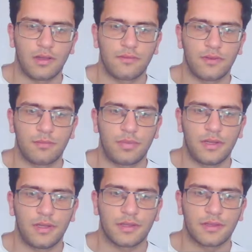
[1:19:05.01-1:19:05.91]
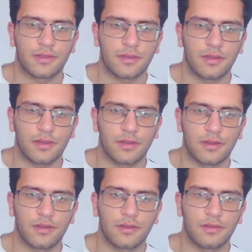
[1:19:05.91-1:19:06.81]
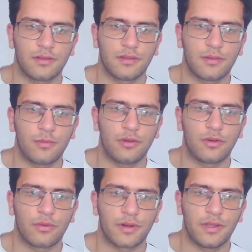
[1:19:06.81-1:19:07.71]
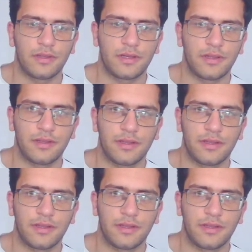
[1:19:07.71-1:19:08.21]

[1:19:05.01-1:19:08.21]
I will play tomorrow, right?